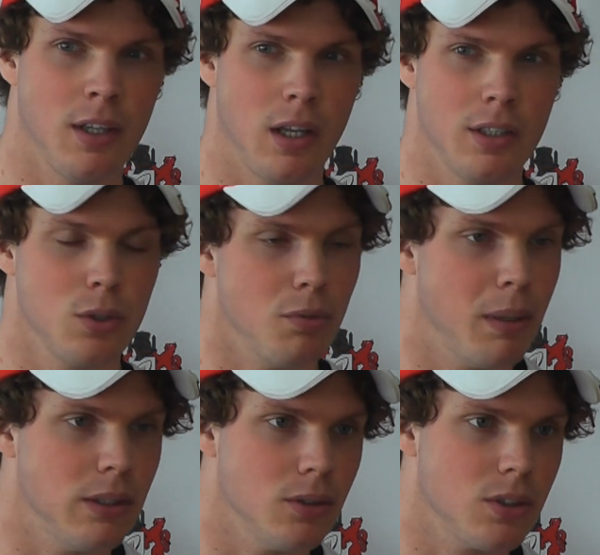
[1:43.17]
like the sort of
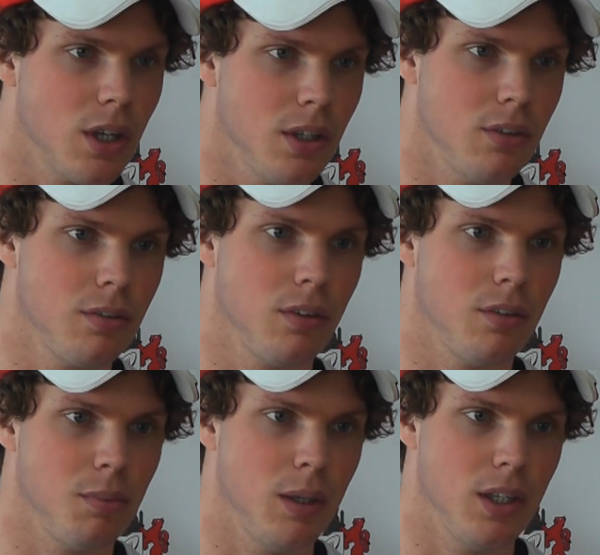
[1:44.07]
mental side
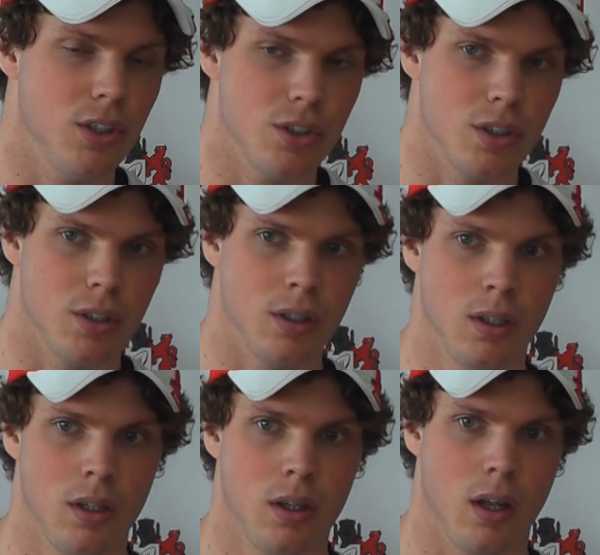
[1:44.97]
of being injured, and
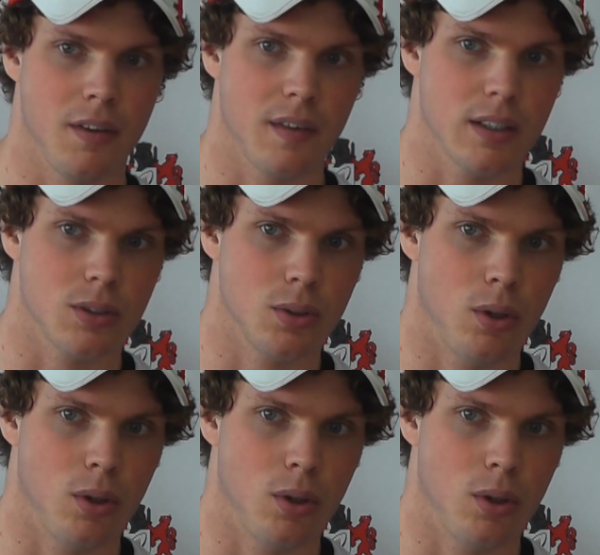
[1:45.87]
I think that's